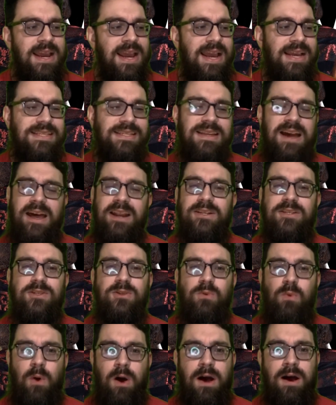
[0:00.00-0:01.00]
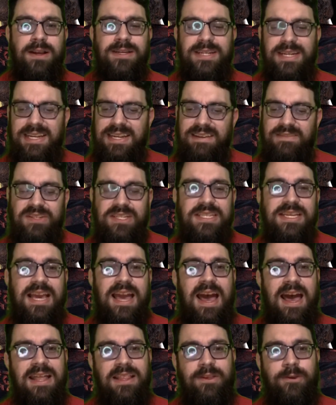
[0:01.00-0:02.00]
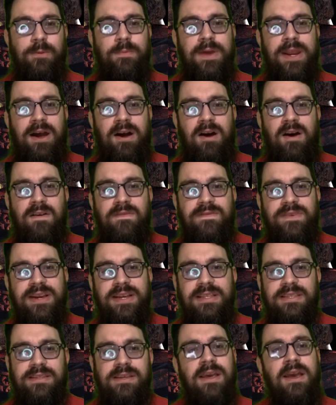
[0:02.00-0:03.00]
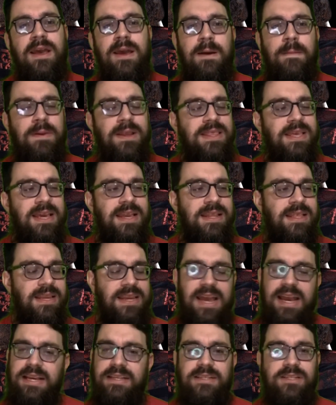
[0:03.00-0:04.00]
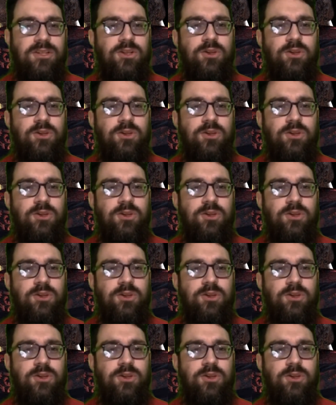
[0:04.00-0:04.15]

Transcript: It's not a squash. He gives the guy a little bit of offense. But at the end of the day, it's